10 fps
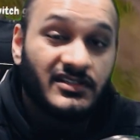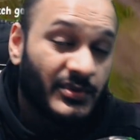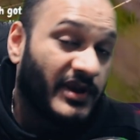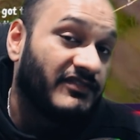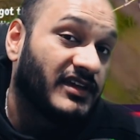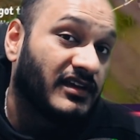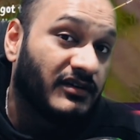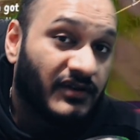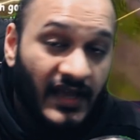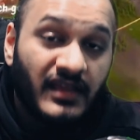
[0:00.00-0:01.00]
So whenever you
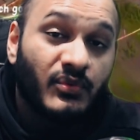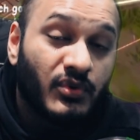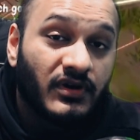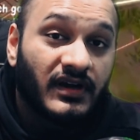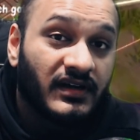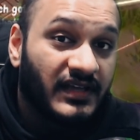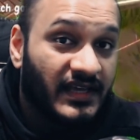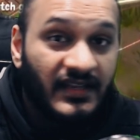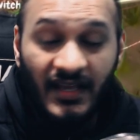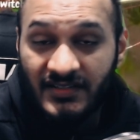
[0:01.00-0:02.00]
kill a walker
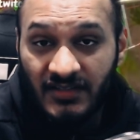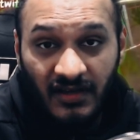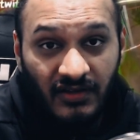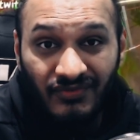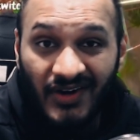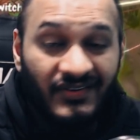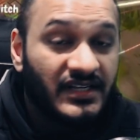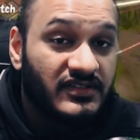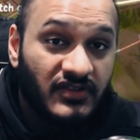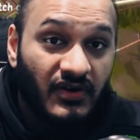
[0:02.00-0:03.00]
in a certain
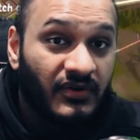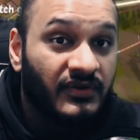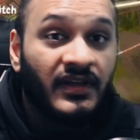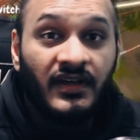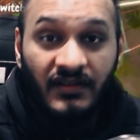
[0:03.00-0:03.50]
rarity zone,